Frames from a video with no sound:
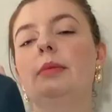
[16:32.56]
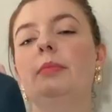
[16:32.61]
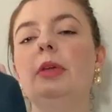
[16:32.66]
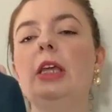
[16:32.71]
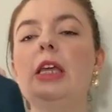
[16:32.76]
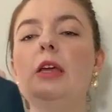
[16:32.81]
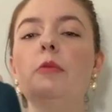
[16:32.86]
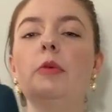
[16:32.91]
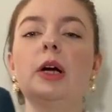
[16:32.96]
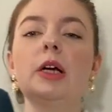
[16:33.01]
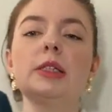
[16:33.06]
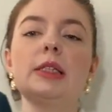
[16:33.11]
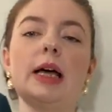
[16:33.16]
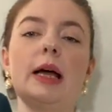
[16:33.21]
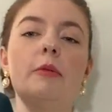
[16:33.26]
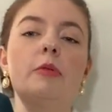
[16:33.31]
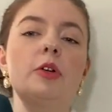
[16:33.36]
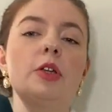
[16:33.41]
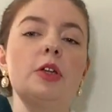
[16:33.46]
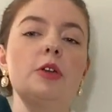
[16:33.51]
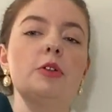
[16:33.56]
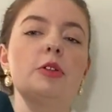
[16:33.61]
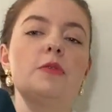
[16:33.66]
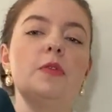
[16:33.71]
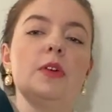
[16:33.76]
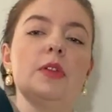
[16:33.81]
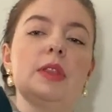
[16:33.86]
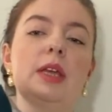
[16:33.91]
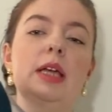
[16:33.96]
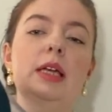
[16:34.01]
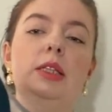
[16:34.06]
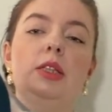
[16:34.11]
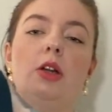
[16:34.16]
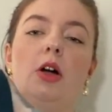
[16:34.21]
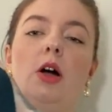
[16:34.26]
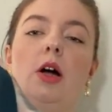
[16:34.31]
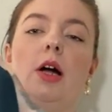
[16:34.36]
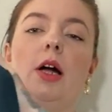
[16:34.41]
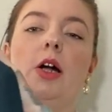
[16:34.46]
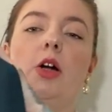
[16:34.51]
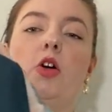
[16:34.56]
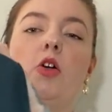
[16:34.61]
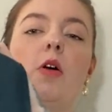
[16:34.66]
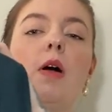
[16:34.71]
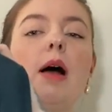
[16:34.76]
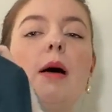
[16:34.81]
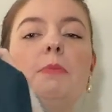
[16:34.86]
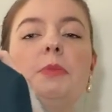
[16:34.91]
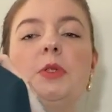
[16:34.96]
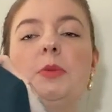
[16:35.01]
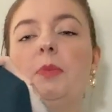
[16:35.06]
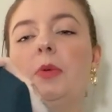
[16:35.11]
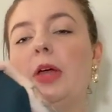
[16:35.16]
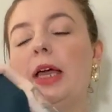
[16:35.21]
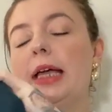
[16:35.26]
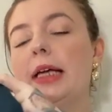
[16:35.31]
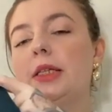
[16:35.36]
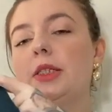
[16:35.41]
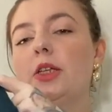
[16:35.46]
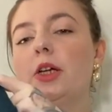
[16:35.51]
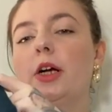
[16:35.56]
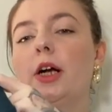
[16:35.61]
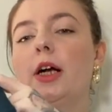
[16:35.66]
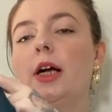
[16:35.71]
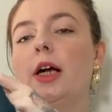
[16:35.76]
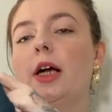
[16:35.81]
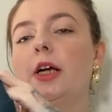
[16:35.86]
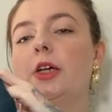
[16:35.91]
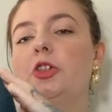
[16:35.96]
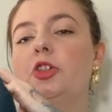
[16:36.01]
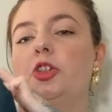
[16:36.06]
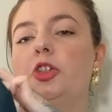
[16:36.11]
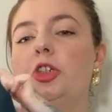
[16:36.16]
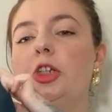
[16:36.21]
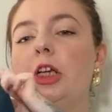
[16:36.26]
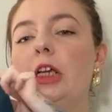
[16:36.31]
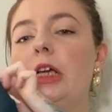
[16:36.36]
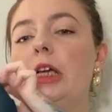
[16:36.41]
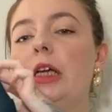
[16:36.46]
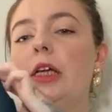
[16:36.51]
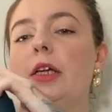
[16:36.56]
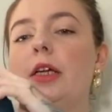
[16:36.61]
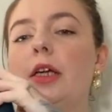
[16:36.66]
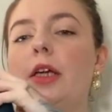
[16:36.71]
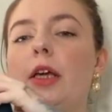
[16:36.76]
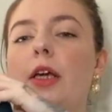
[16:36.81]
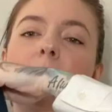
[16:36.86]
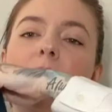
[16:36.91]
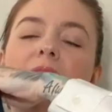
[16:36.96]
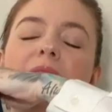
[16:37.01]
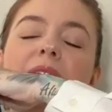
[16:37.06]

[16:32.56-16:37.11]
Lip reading: Some keywords I will use for this are cropped blazer, chic, the